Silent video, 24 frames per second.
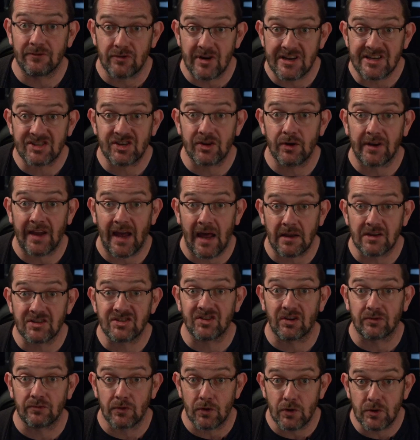rescuing
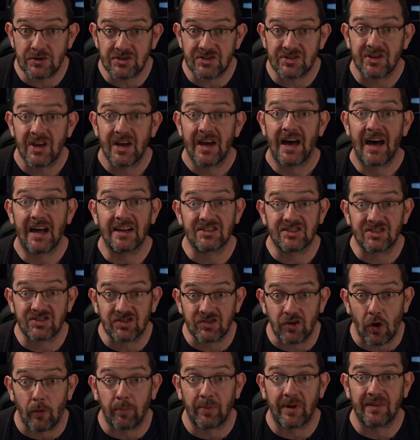Alistair Rhodes and
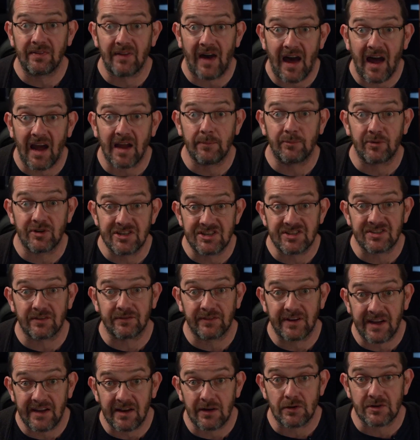stopping the High Priest of
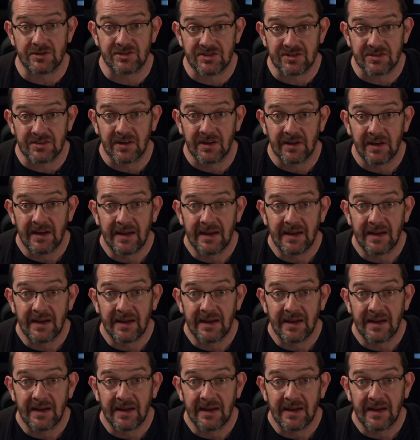Chaos.